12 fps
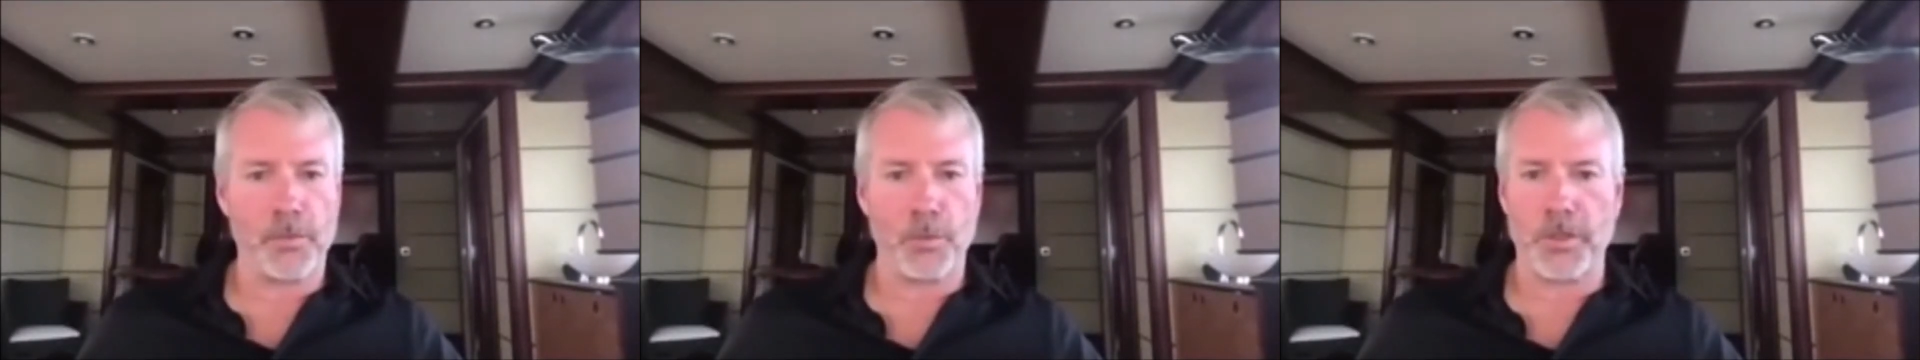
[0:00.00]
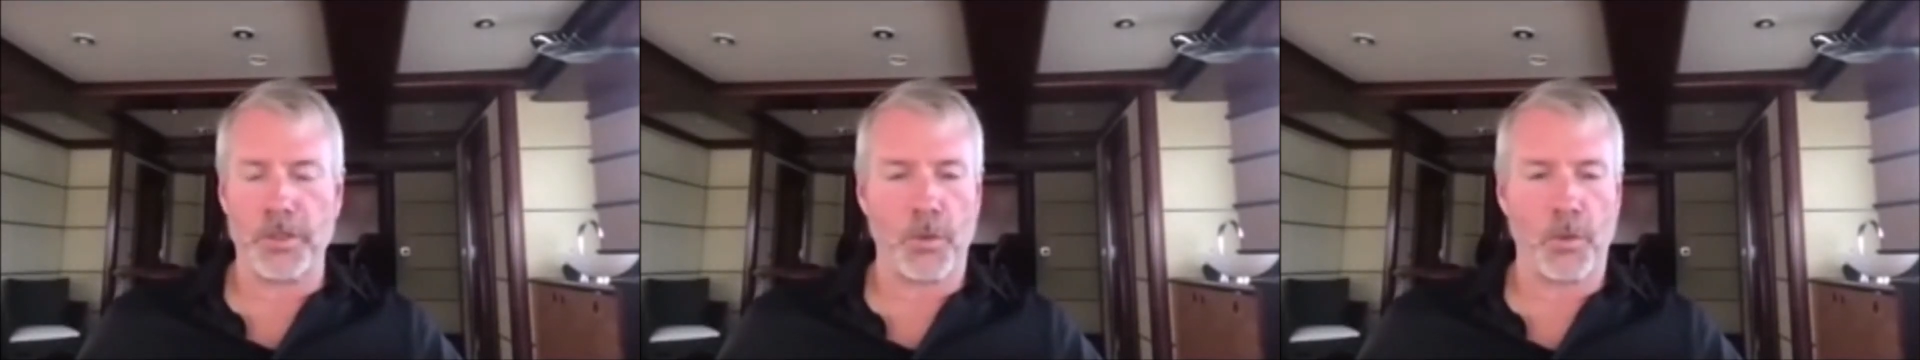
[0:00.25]
We're
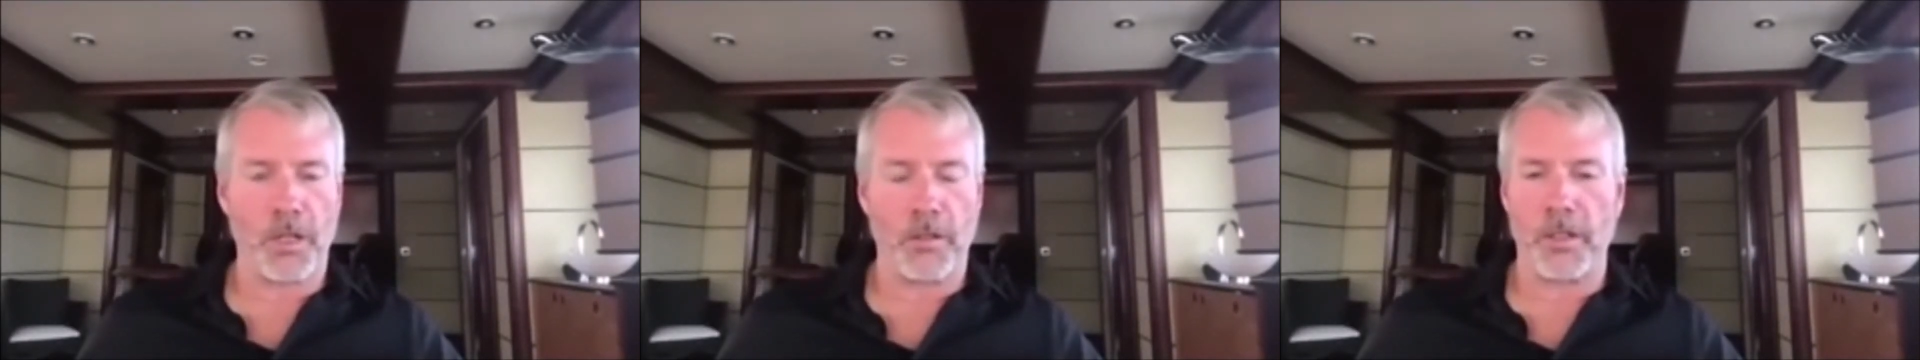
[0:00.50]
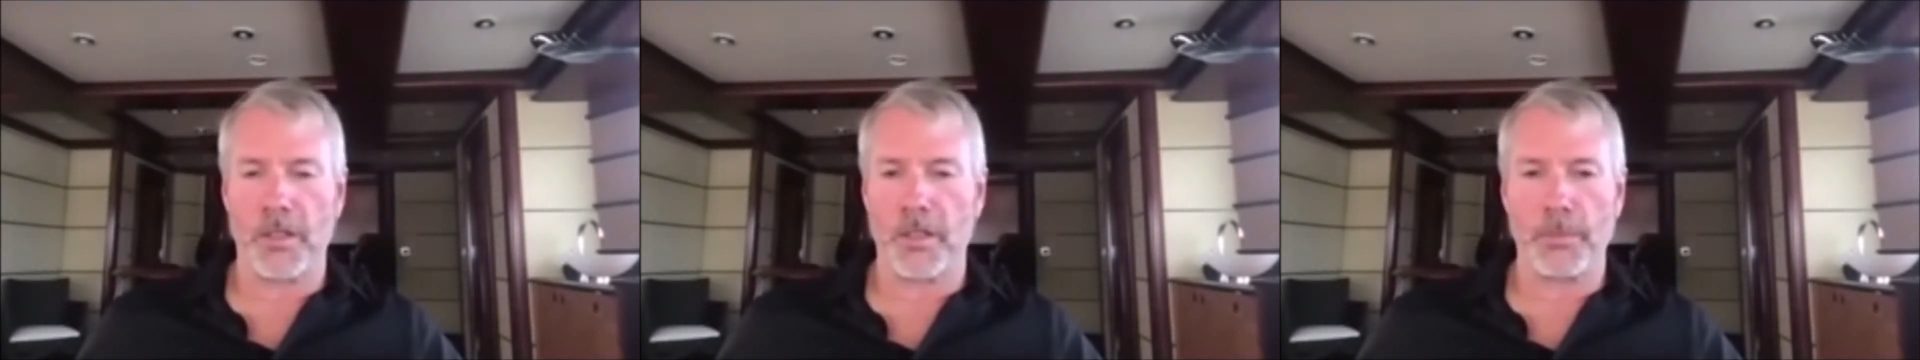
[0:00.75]

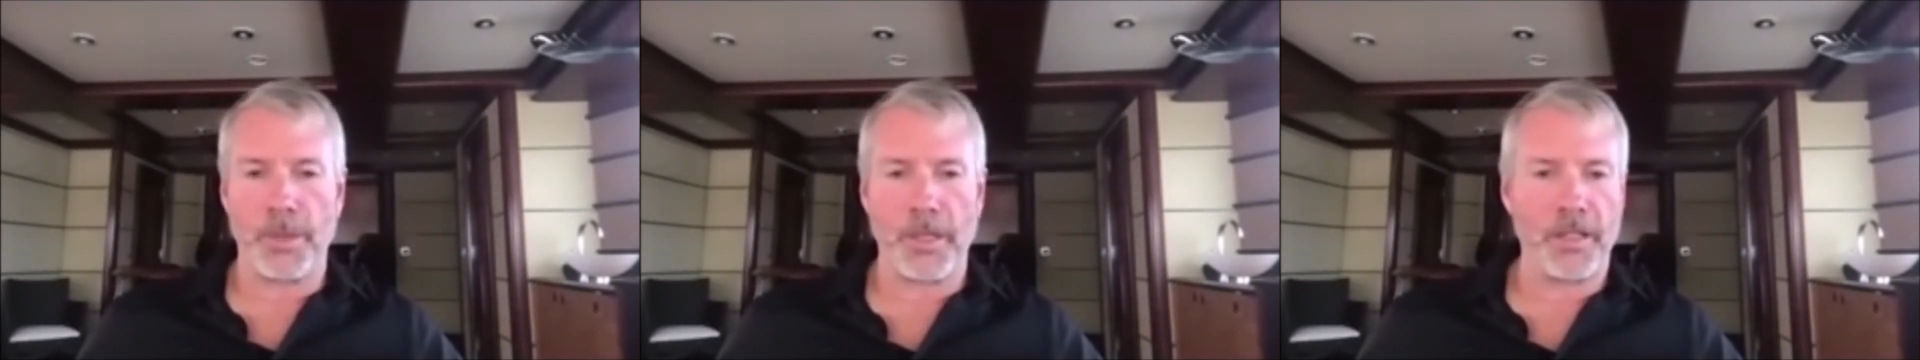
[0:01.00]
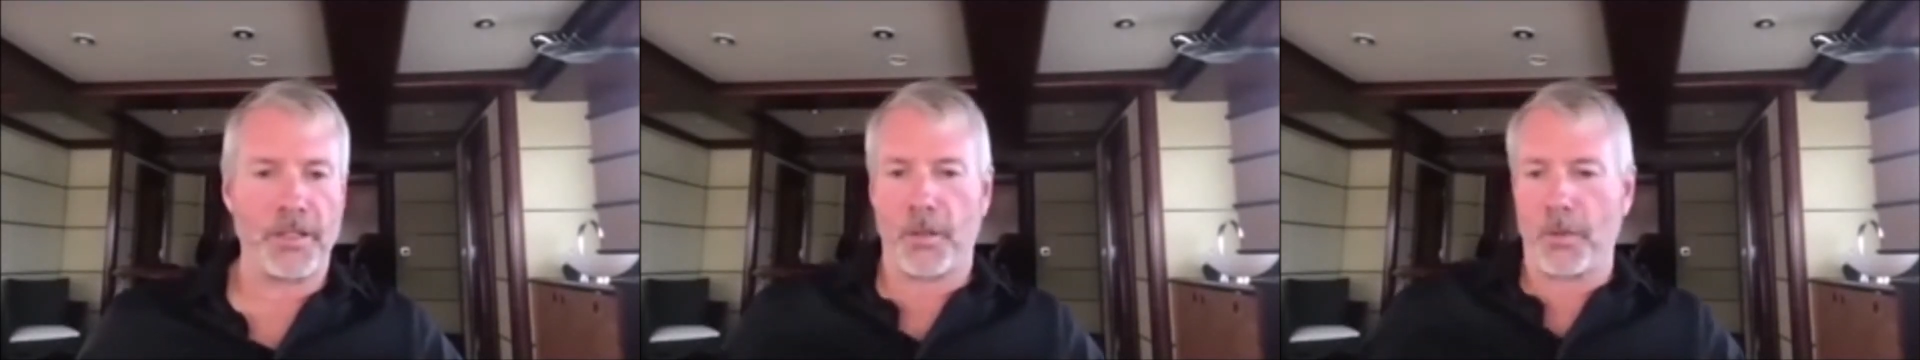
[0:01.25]
squiring our
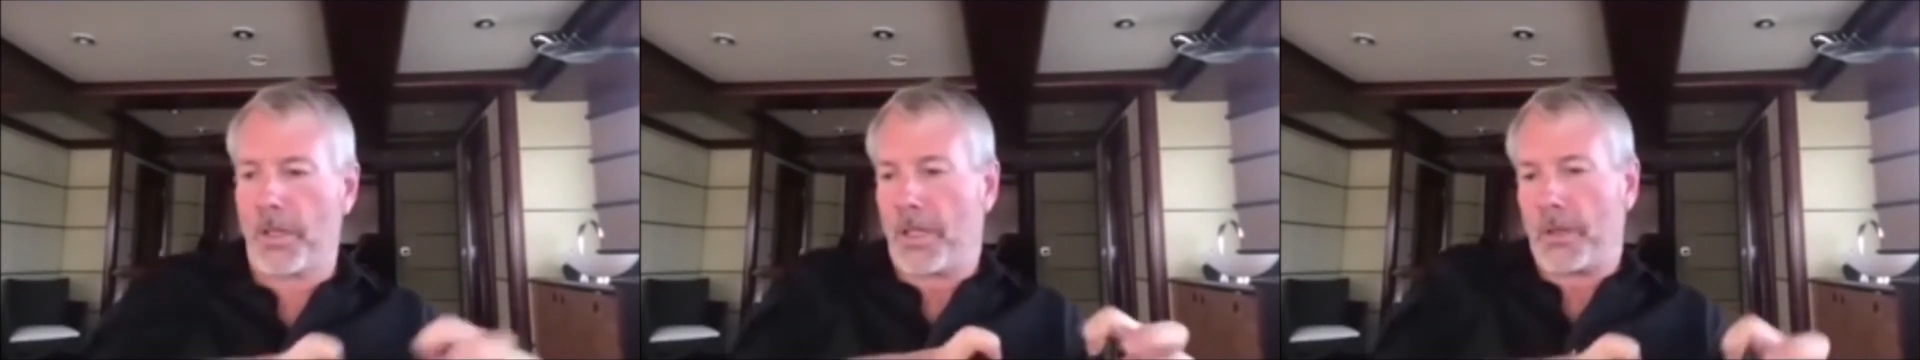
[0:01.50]
pennies away.